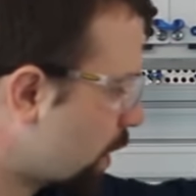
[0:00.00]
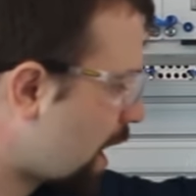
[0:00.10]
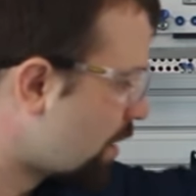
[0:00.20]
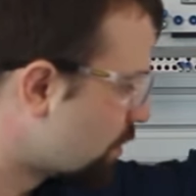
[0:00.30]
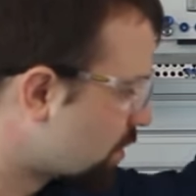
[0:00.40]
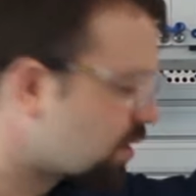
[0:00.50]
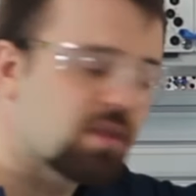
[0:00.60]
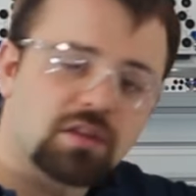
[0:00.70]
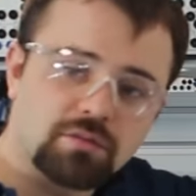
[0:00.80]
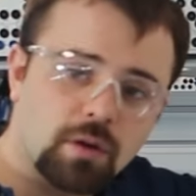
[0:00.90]
we have is that
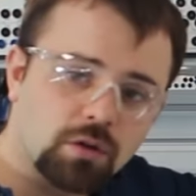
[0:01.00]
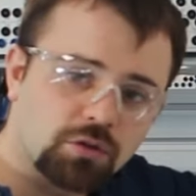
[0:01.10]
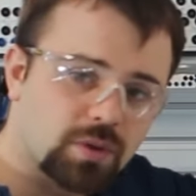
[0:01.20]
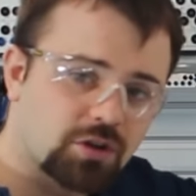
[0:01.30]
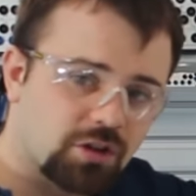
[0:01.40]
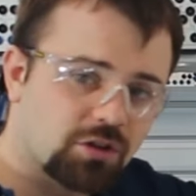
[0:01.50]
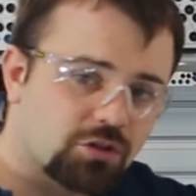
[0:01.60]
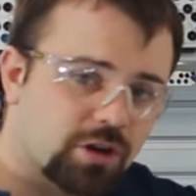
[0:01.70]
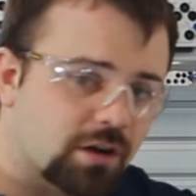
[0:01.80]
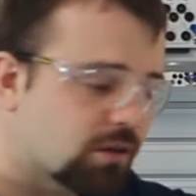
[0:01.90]
this roller switch gets
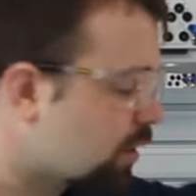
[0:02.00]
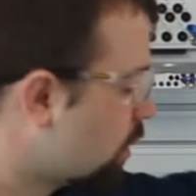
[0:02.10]
triggered.